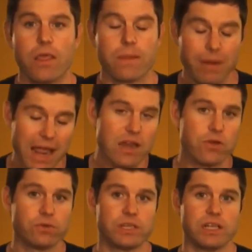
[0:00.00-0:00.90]
The bad
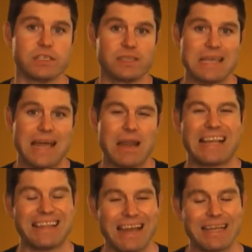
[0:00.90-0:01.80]
news is that
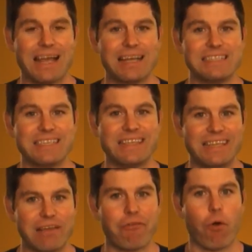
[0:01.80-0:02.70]
a lot of guys
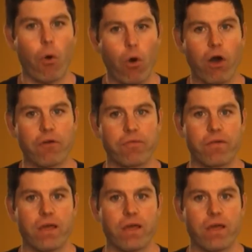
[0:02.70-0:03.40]
give off